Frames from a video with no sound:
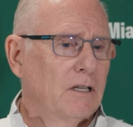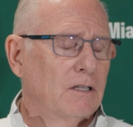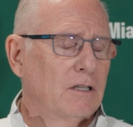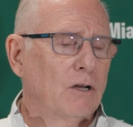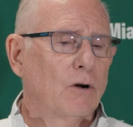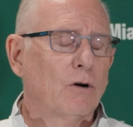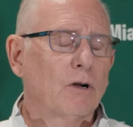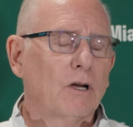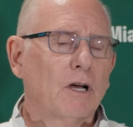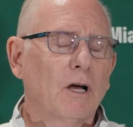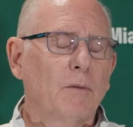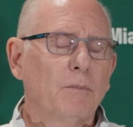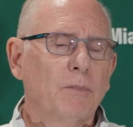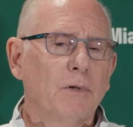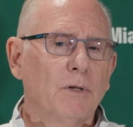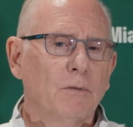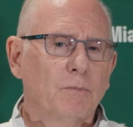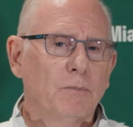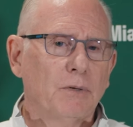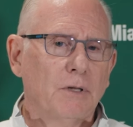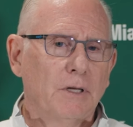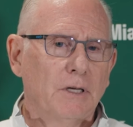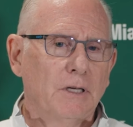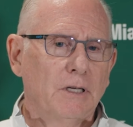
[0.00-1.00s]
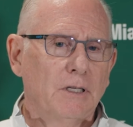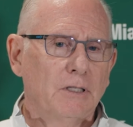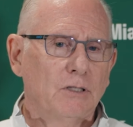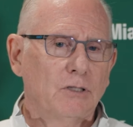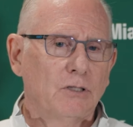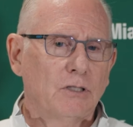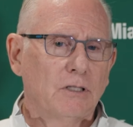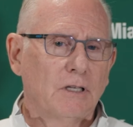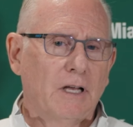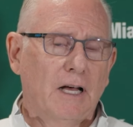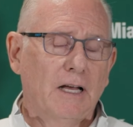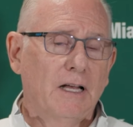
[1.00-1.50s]
There were a couple of
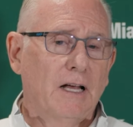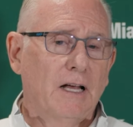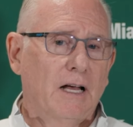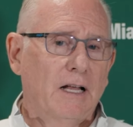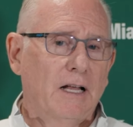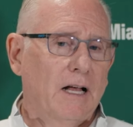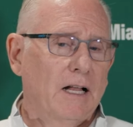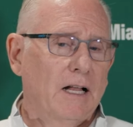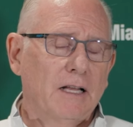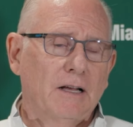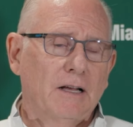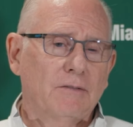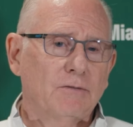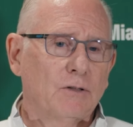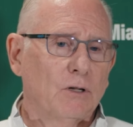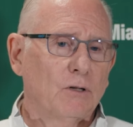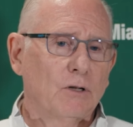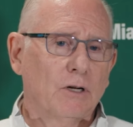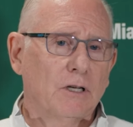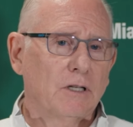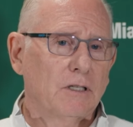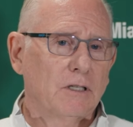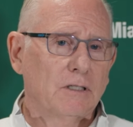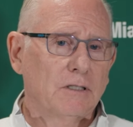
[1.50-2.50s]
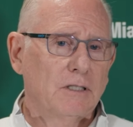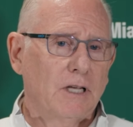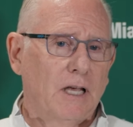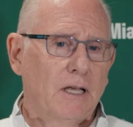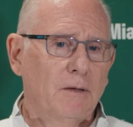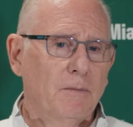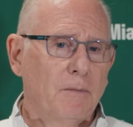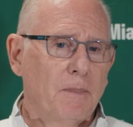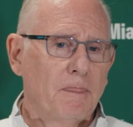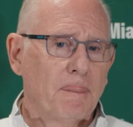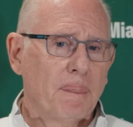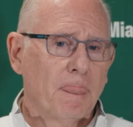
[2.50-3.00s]
plays. I'll have to look at the
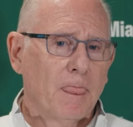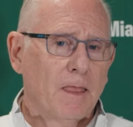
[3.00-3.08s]
tape.